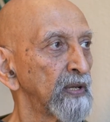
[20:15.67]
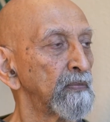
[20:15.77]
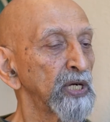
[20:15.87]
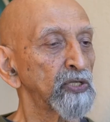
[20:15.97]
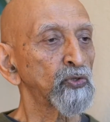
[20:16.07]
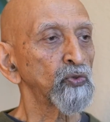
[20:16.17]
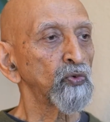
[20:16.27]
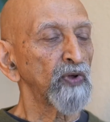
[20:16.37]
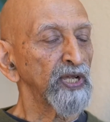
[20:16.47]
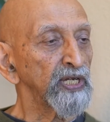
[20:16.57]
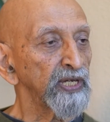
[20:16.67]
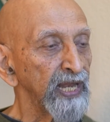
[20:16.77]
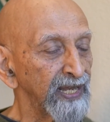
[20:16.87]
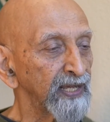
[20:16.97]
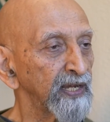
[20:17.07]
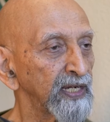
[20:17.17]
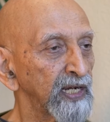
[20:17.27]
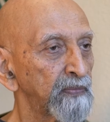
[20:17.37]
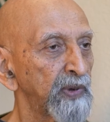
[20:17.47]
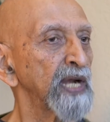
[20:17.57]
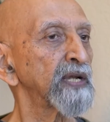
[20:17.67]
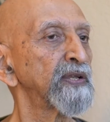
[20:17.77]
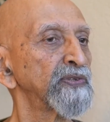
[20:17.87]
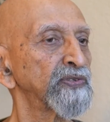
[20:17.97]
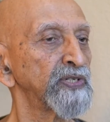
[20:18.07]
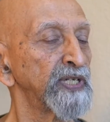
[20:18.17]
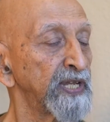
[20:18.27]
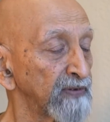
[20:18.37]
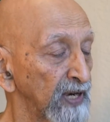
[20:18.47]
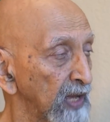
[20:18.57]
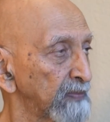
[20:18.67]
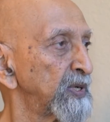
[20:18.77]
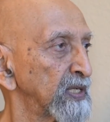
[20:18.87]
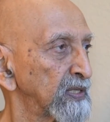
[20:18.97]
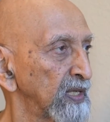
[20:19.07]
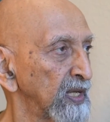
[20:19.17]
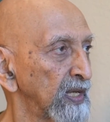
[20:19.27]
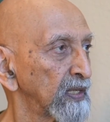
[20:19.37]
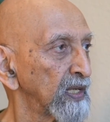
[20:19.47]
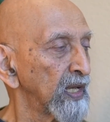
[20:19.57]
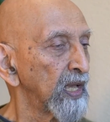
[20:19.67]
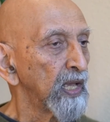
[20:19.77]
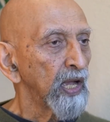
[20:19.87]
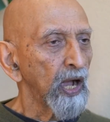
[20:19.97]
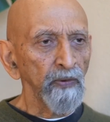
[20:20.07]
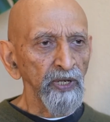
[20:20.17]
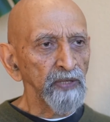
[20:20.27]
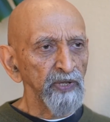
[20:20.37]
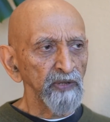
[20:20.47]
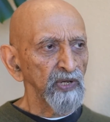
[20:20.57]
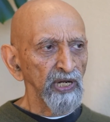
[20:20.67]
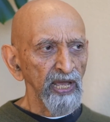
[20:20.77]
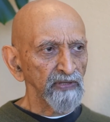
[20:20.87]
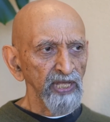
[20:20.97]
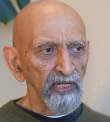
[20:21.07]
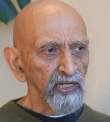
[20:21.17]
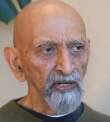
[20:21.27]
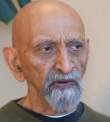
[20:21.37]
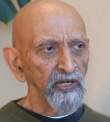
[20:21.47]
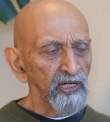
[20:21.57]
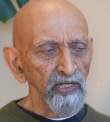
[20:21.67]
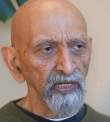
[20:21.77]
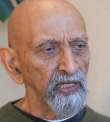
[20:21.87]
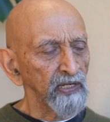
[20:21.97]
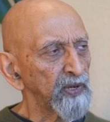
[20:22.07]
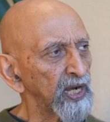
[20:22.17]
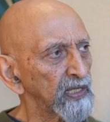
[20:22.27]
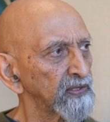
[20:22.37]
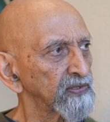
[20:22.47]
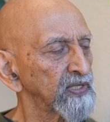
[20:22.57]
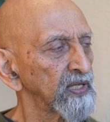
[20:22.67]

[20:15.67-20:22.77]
but through very dedicated practice developed it. Okay? How many people have that kind of dedicated practice?